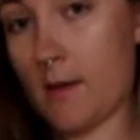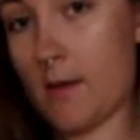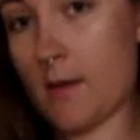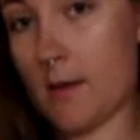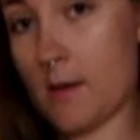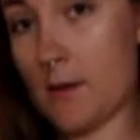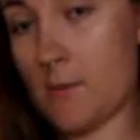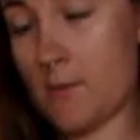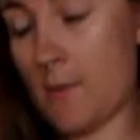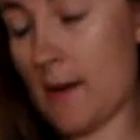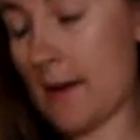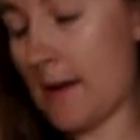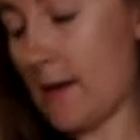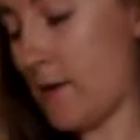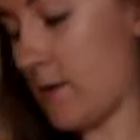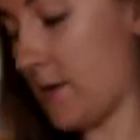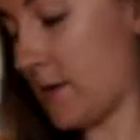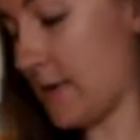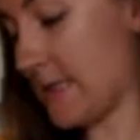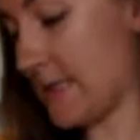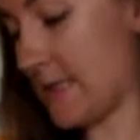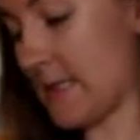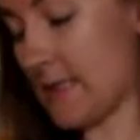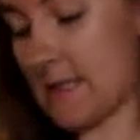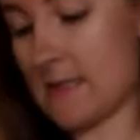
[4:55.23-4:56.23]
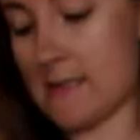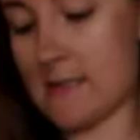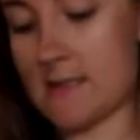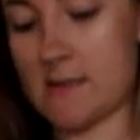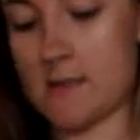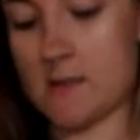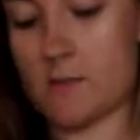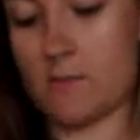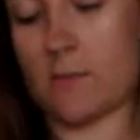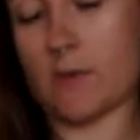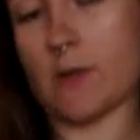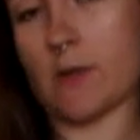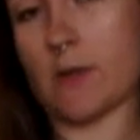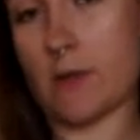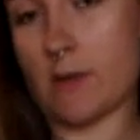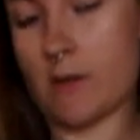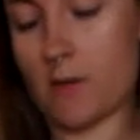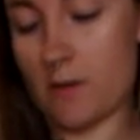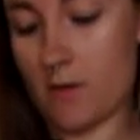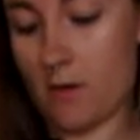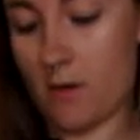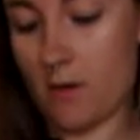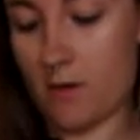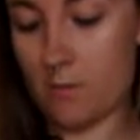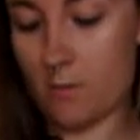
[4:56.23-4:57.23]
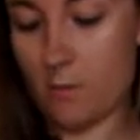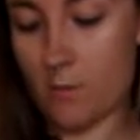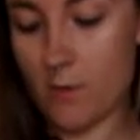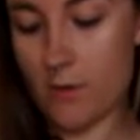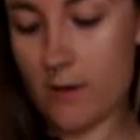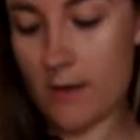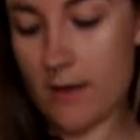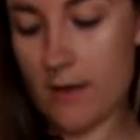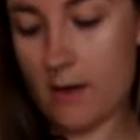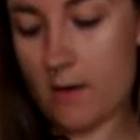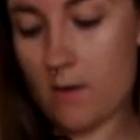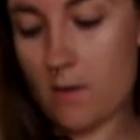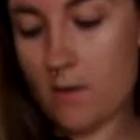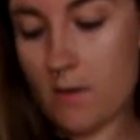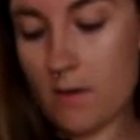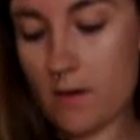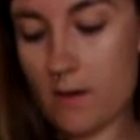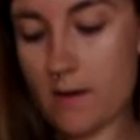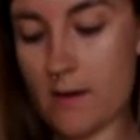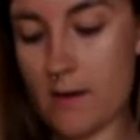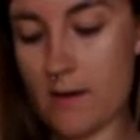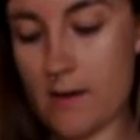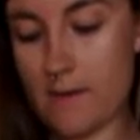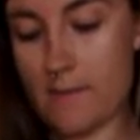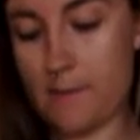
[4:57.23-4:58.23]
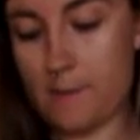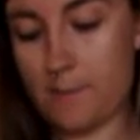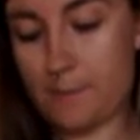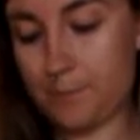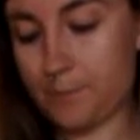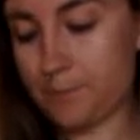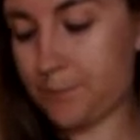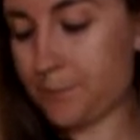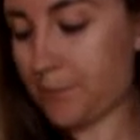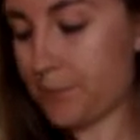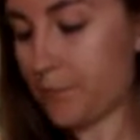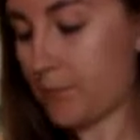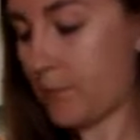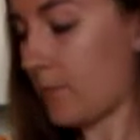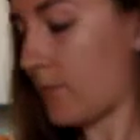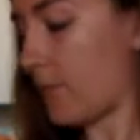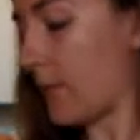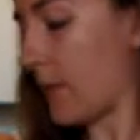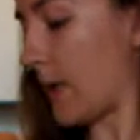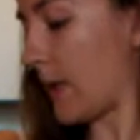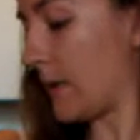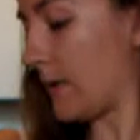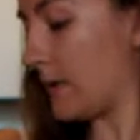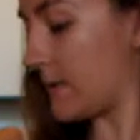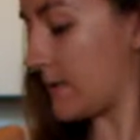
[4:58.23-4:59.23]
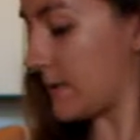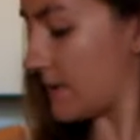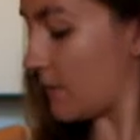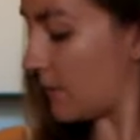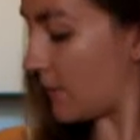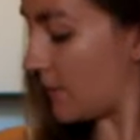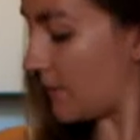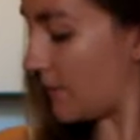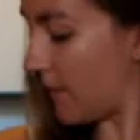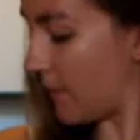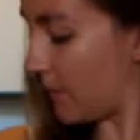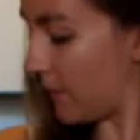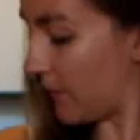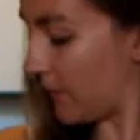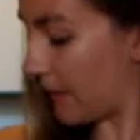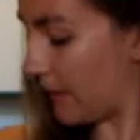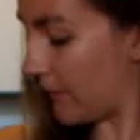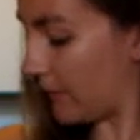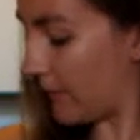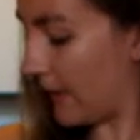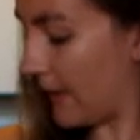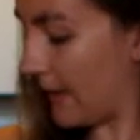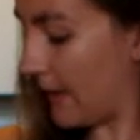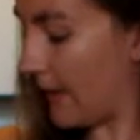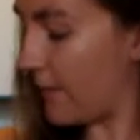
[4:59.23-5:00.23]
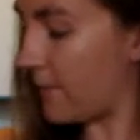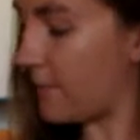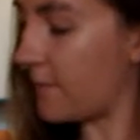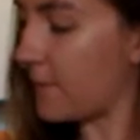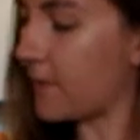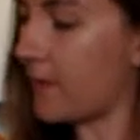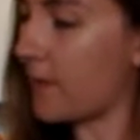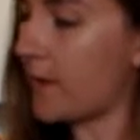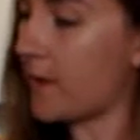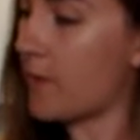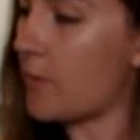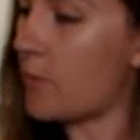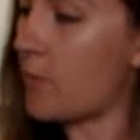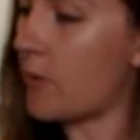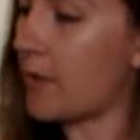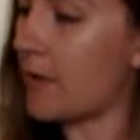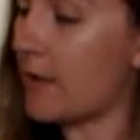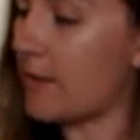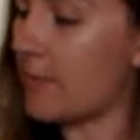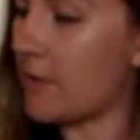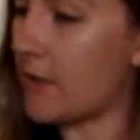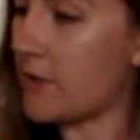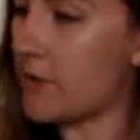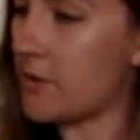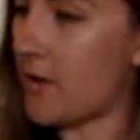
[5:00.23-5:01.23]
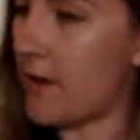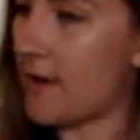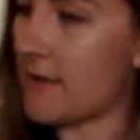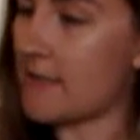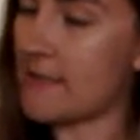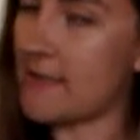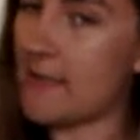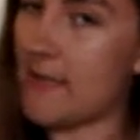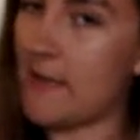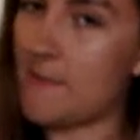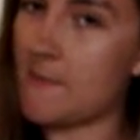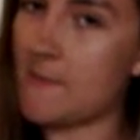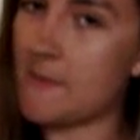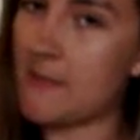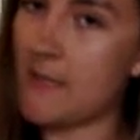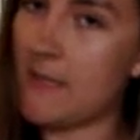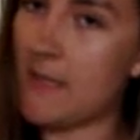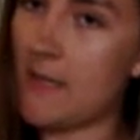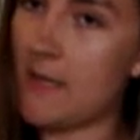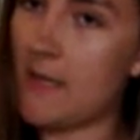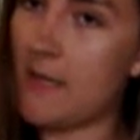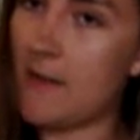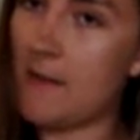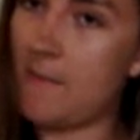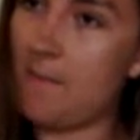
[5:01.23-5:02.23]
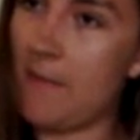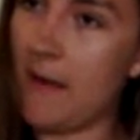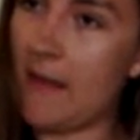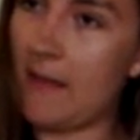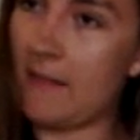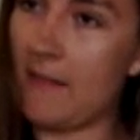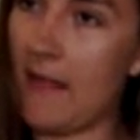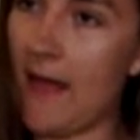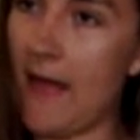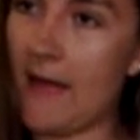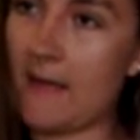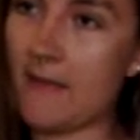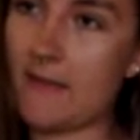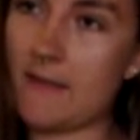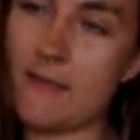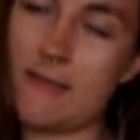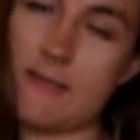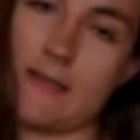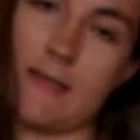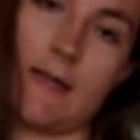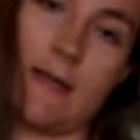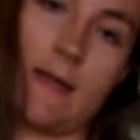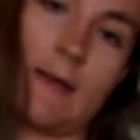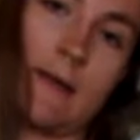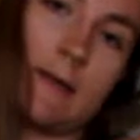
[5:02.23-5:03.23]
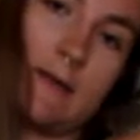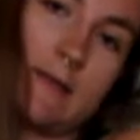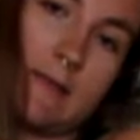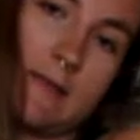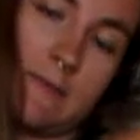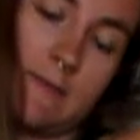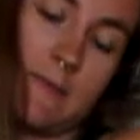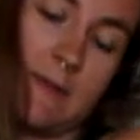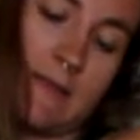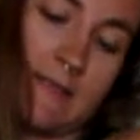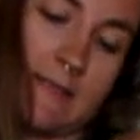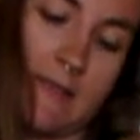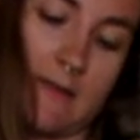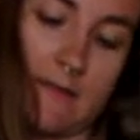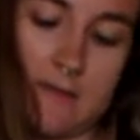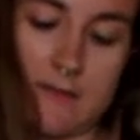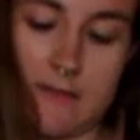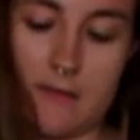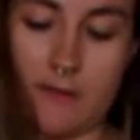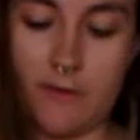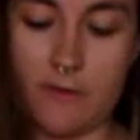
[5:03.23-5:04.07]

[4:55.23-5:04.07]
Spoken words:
You might notice that this is a really good arm workout. let's see, what am I working right now? I feel like I'm working my triceps, my lats, and my delts a